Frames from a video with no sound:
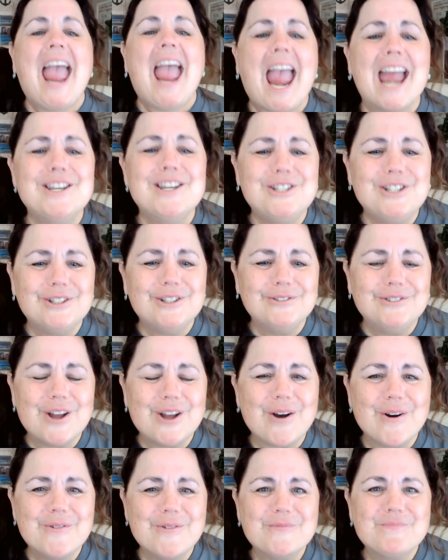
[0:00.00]
And do you
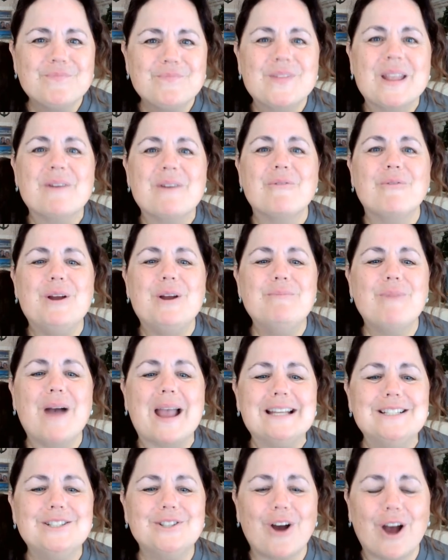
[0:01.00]
know, when
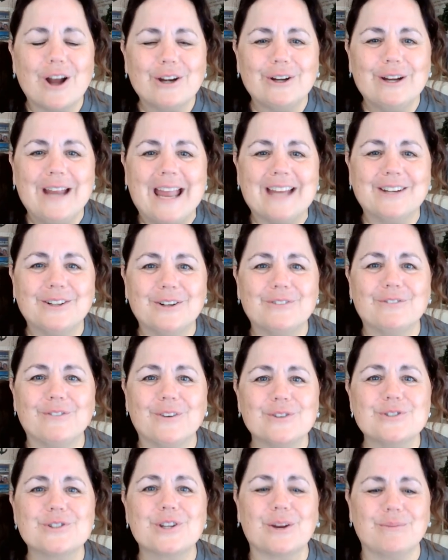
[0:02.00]
my daughter had her
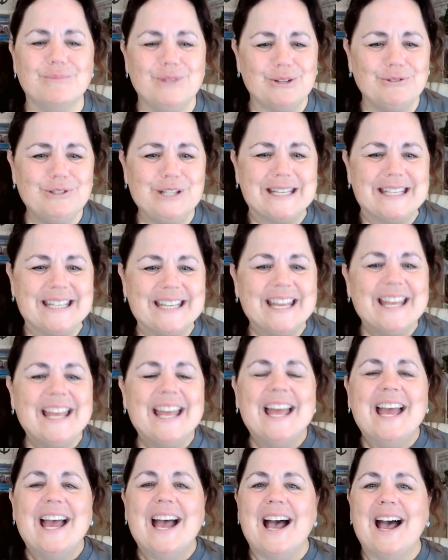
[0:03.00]
first communion,
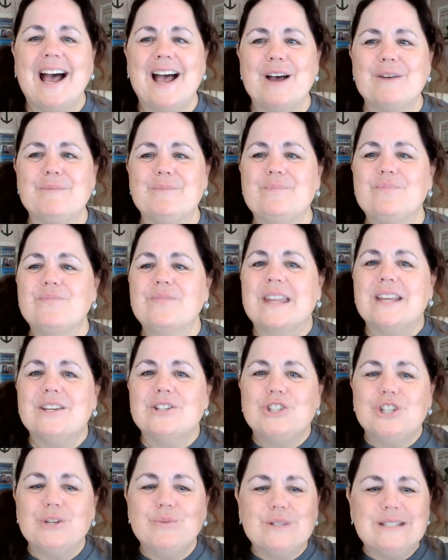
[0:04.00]

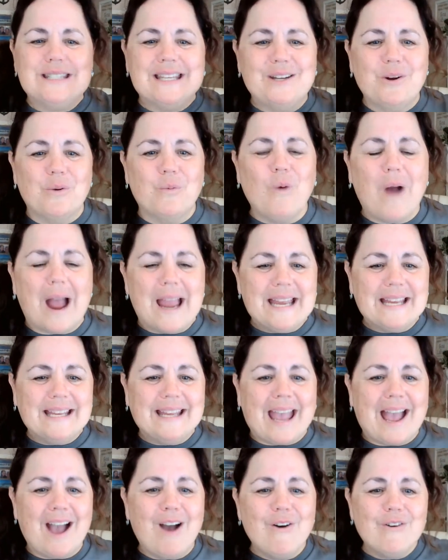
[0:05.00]
she was in a white
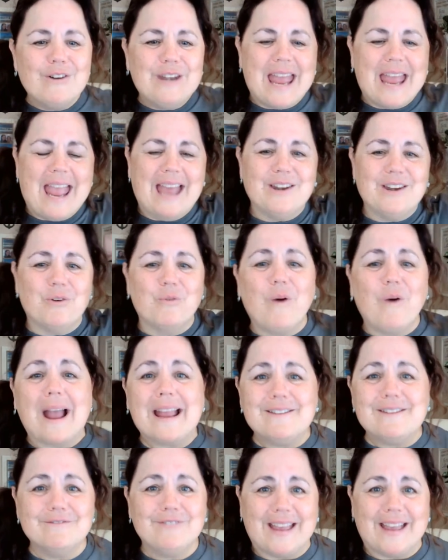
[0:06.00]
gown and a
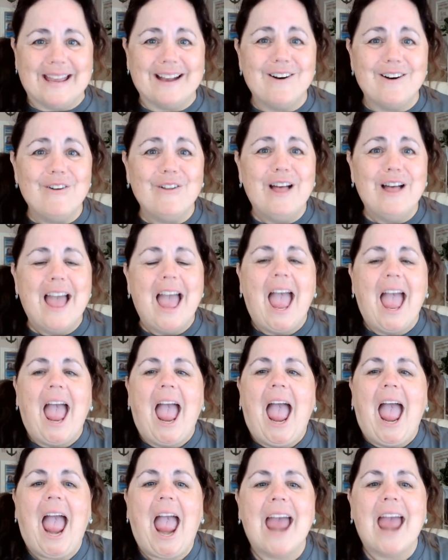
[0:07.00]
white veil.
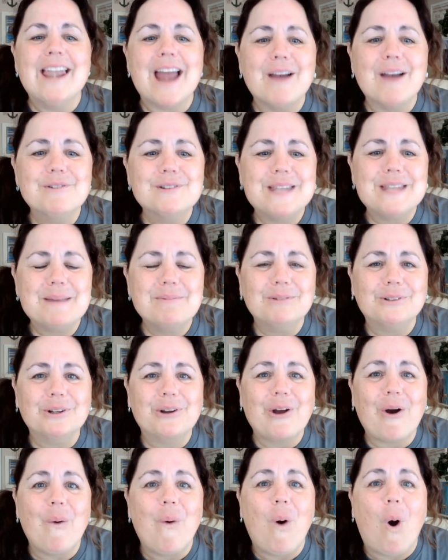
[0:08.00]
And I was able to
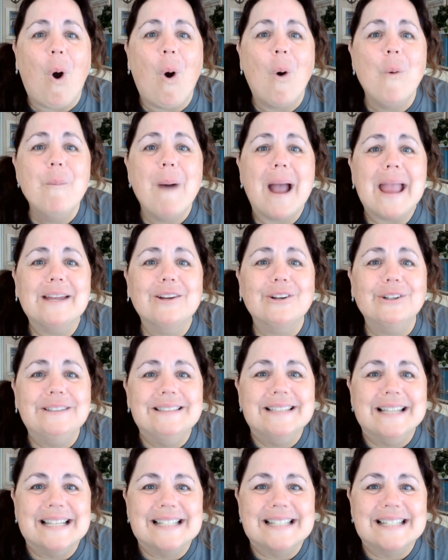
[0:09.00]
go, oh my
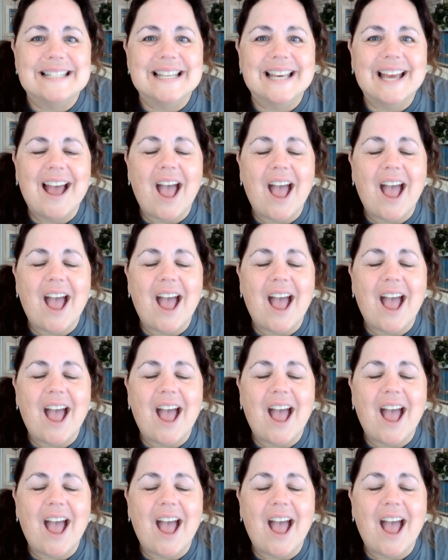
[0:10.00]
goodness,